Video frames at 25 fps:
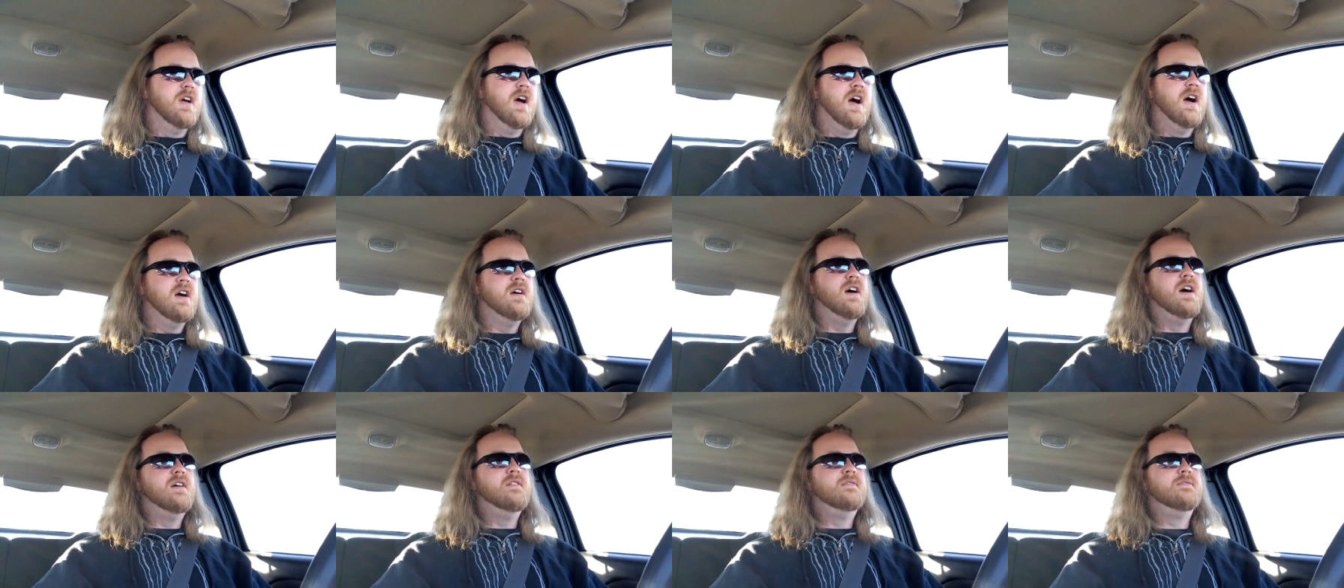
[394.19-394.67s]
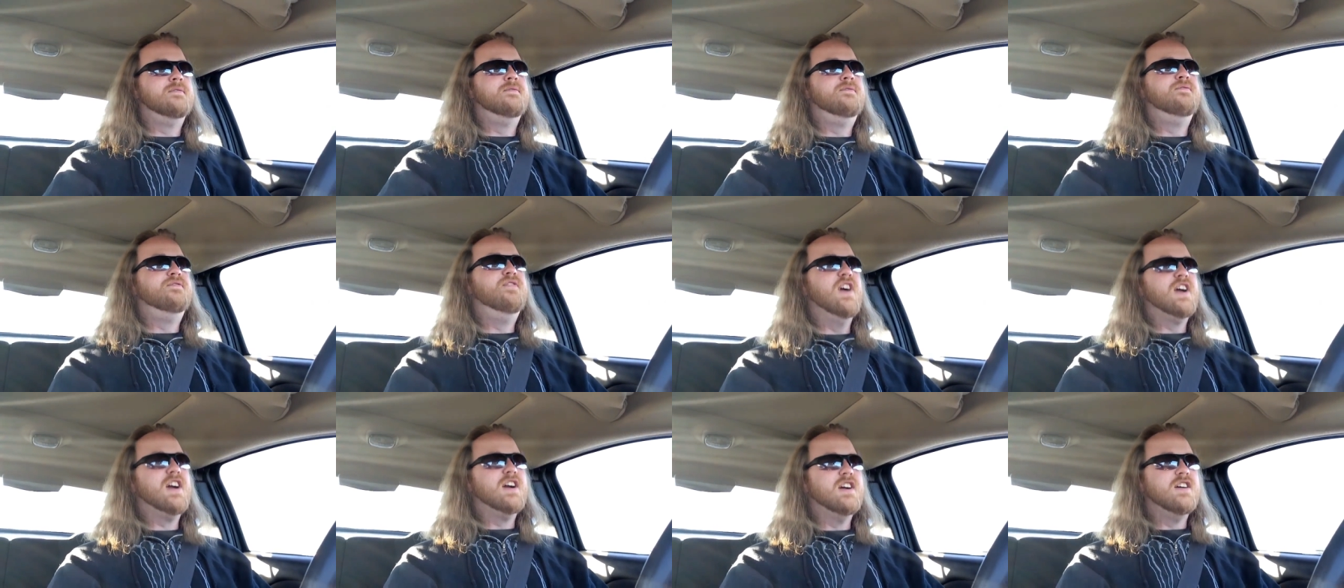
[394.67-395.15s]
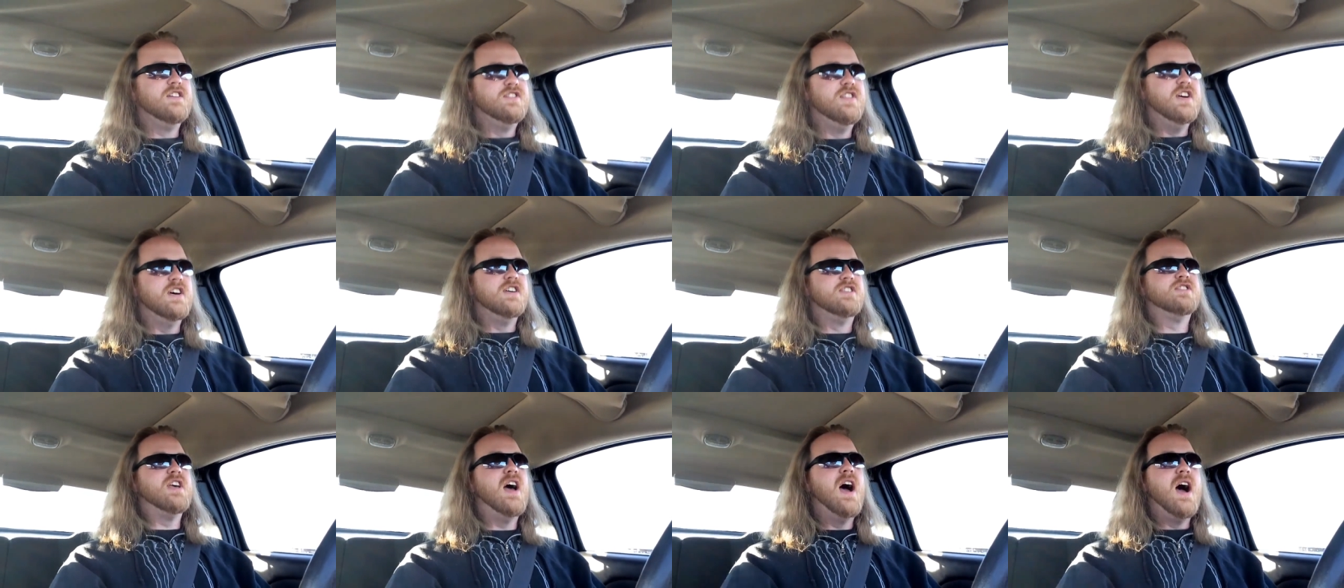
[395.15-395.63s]
I, I've figured
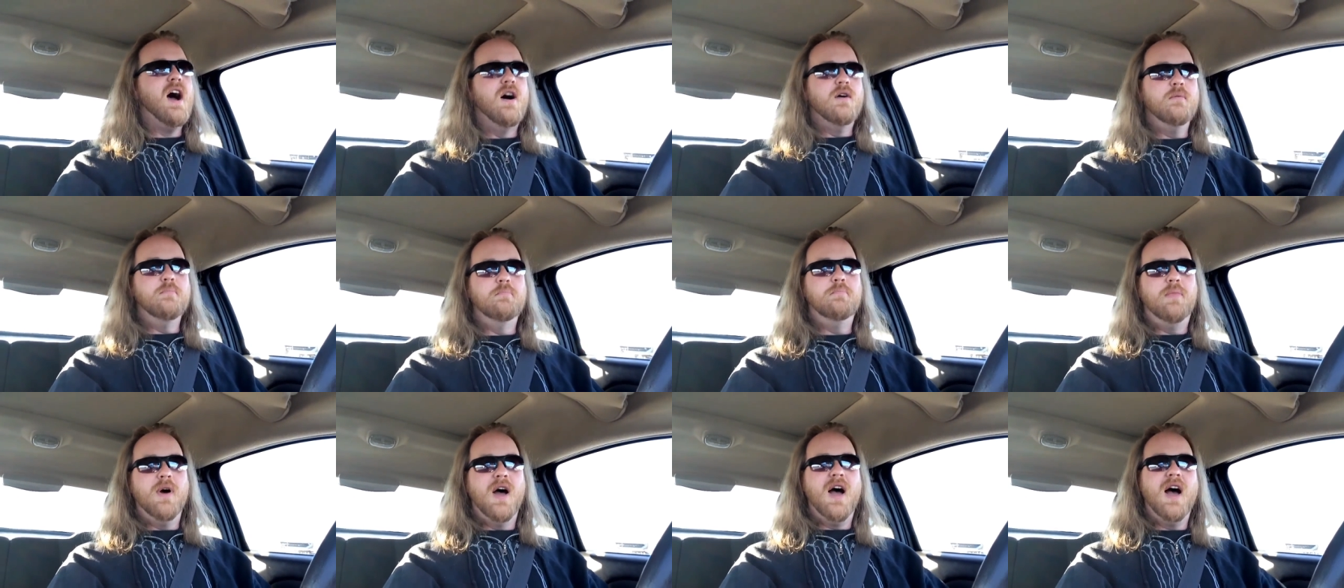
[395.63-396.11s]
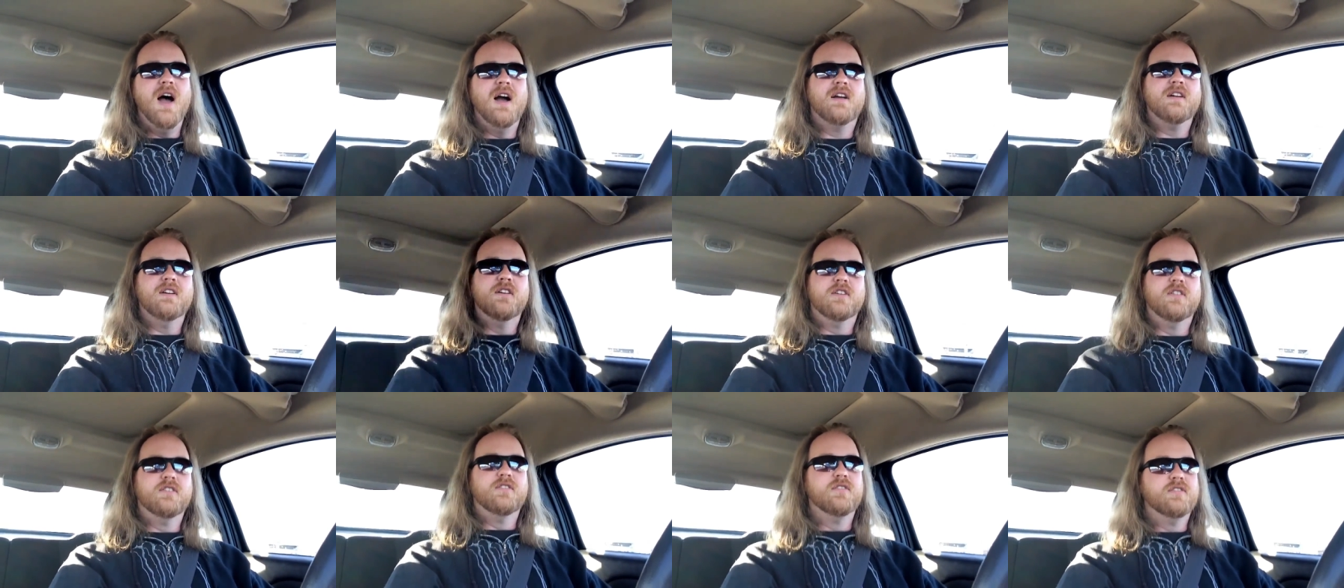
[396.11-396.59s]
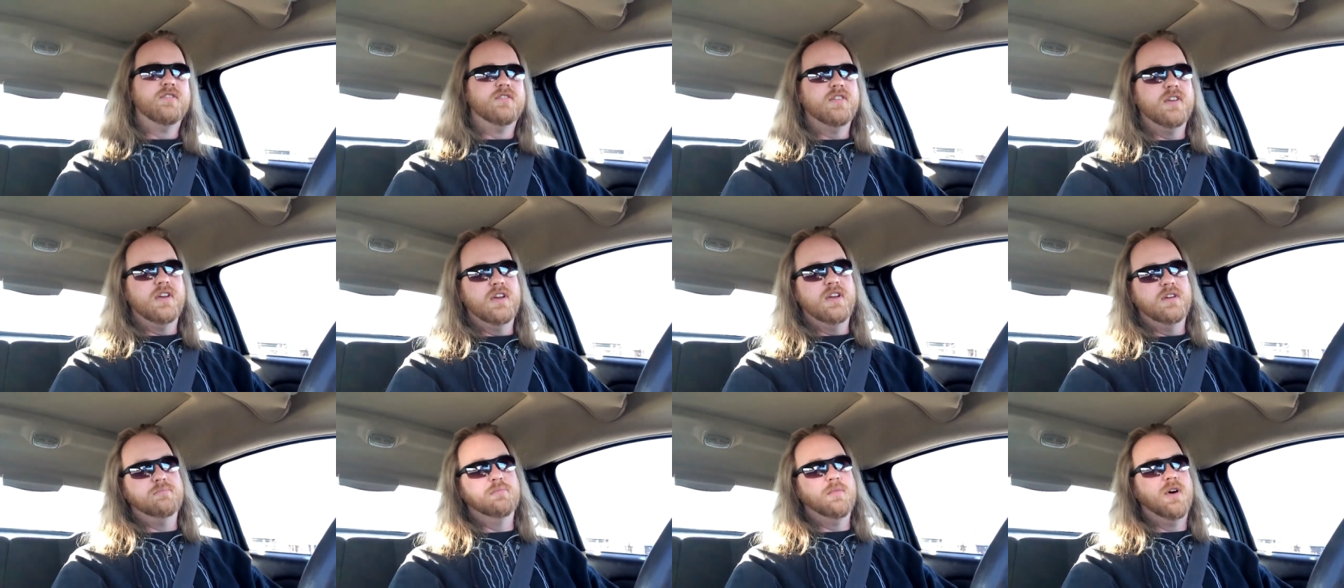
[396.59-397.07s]
this out back
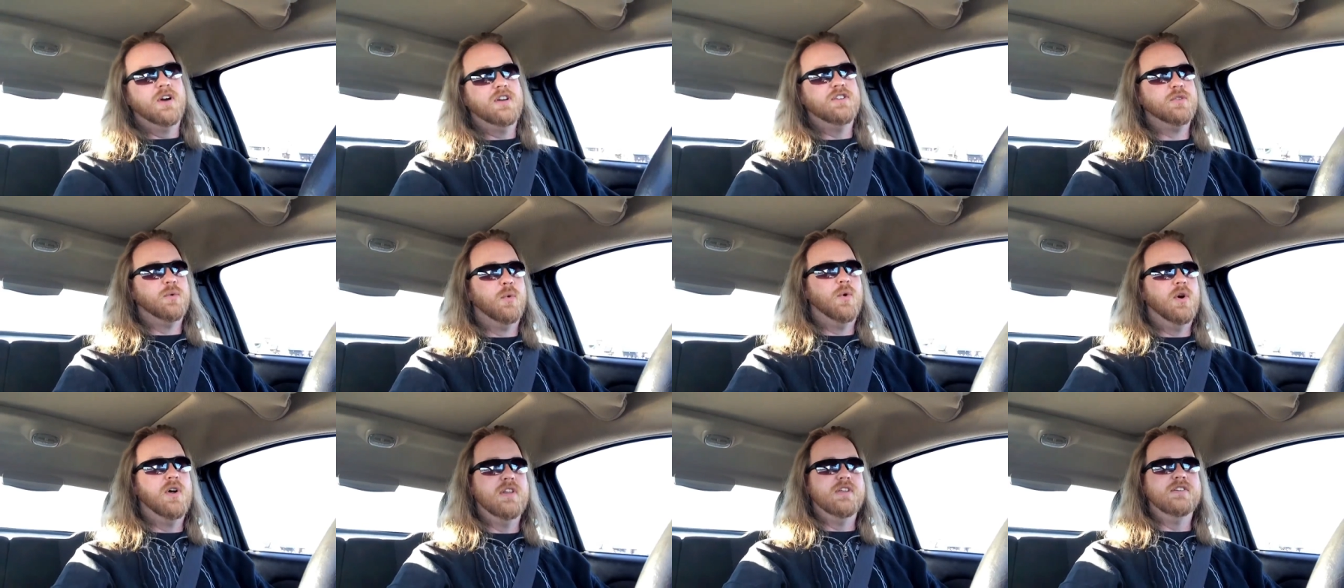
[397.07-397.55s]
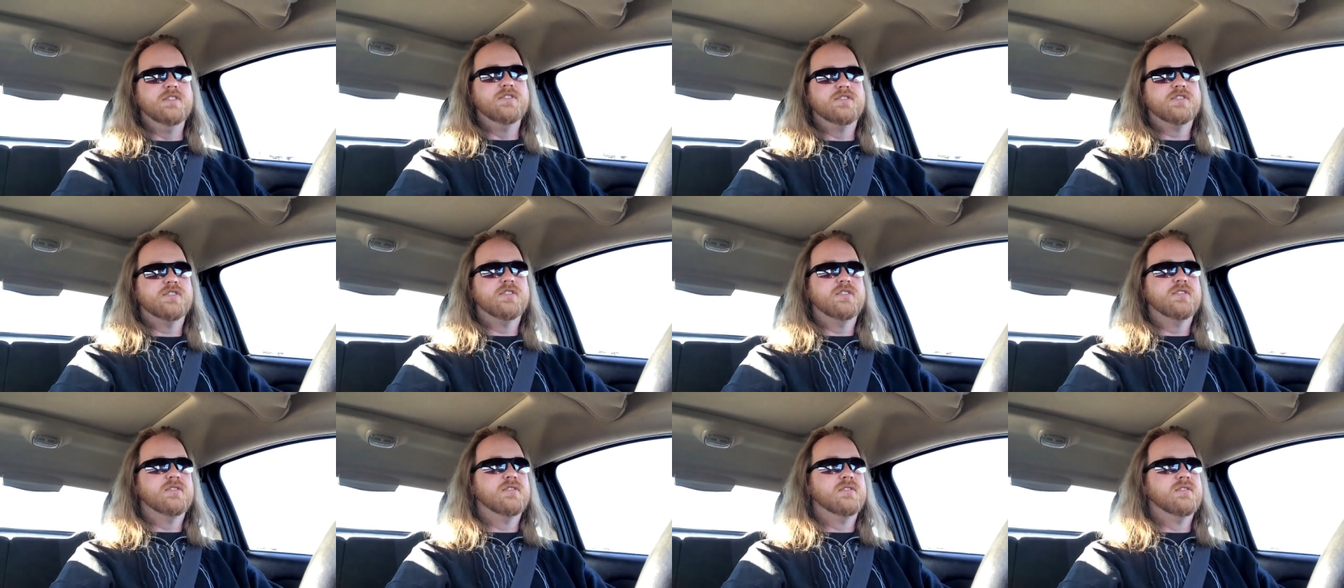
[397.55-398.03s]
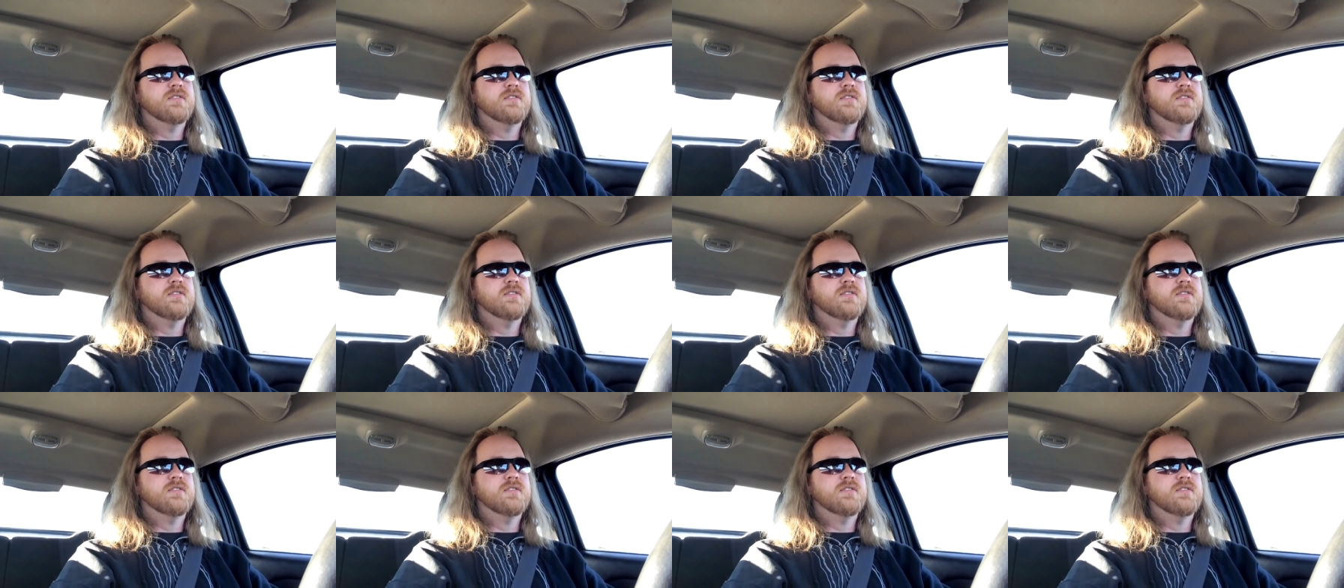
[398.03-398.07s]
in my 20s.